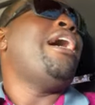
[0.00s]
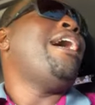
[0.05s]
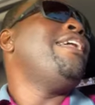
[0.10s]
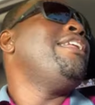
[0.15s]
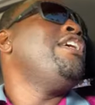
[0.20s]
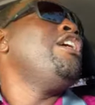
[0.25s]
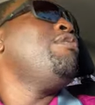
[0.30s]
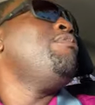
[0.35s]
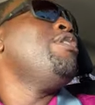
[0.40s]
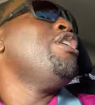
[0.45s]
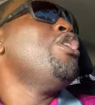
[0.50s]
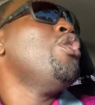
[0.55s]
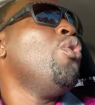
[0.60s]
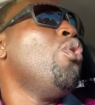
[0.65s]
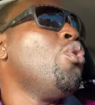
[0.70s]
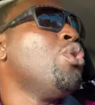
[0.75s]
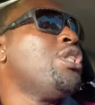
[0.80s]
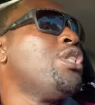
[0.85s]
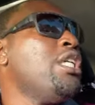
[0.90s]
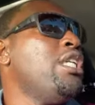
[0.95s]
and they'll be
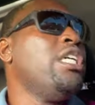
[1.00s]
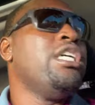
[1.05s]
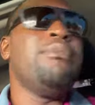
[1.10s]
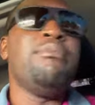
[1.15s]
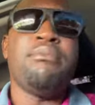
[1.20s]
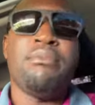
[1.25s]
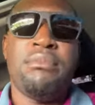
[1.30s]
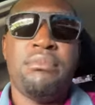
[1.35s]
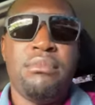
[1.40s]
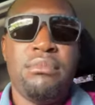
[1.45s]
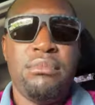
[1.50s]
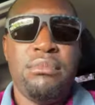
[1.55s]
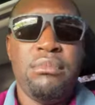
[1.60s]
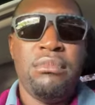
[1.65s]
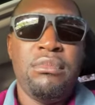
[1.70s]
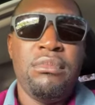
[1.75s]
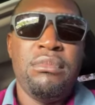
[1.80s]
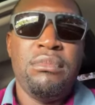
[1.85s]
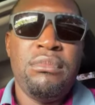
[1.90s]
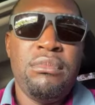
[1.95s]
using him.
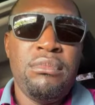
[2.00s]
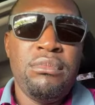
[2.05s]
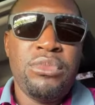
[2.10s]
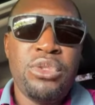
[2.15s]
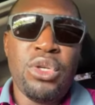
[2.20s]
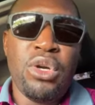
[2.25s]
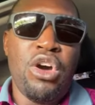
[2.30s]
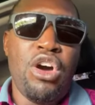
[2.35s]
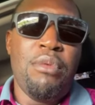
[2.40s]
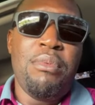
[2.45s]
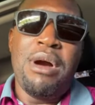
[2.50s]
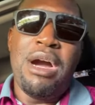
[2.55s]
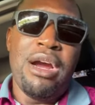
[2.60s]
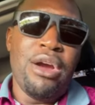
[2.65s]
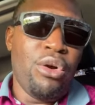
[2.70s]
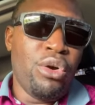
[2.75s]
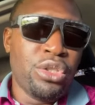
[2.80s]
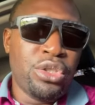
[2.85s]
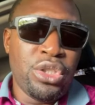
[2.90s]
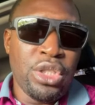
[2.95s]
So
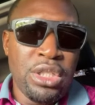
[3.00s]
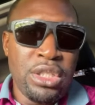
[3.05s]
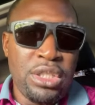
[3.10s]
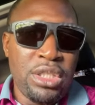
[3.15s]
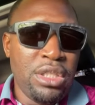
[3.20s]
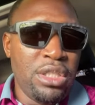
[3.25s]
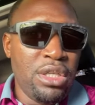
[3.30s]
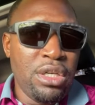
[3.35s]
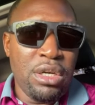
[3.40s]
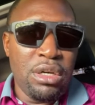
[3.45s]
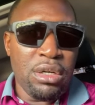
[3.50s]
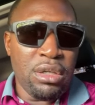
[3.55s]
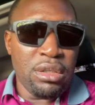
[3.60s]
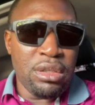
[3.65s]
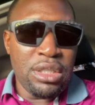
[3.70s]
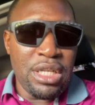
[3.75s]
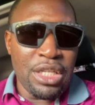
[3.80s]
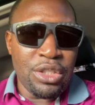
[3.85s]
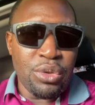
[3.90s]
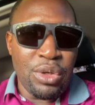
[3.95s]
Omar Hutchinson, no,
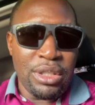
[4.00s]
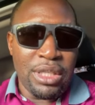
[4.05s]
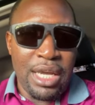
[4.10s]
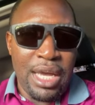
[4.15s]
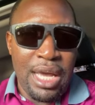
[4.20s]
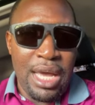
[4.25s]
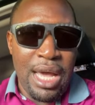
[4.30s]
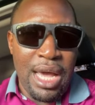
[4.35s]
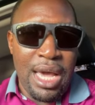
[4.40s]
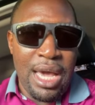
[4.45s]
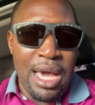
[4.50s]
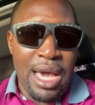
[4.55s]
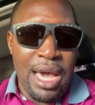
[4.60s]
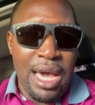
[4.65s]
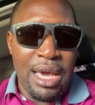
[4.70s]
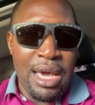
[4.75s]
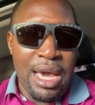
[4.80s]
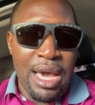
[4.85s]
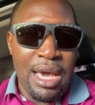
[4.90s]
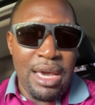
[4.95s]
that's what
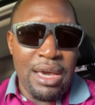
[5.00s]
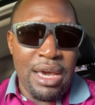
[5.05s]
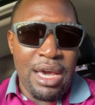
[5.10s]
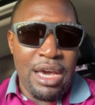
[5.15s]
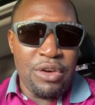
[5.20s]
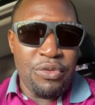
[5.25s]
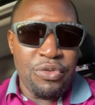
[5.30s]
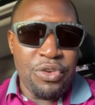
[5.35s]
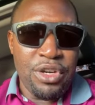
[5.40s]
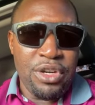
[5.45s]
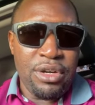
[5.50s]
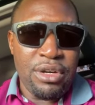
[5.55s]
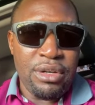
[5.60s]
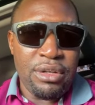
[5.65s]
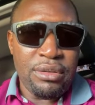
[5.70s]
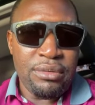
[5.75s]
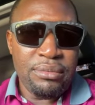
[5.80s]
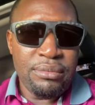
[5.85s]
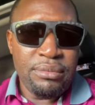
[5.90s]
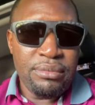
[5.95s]
I figure,
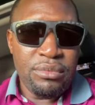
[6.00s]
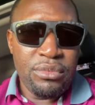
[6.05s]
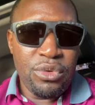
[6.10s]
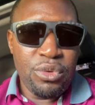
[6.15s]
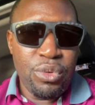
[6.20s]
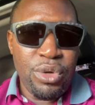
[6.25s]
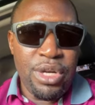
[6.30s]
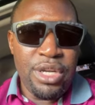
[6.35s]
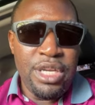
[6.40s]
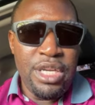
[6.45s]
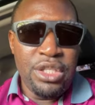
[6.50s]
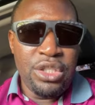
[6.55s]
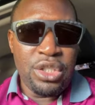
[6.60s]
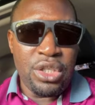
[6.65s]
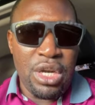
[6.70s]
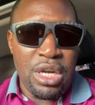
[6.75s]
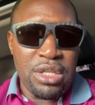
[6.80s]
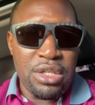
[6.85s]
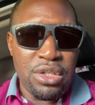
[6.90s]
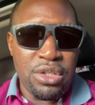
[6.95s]
where he's
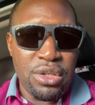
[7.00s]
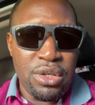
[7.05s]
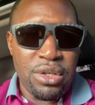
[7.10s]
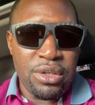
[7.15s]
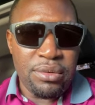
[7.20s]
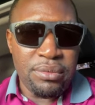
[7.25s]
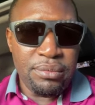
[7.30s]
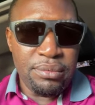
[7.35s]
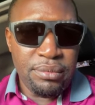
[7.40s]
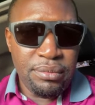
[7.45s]
concerned.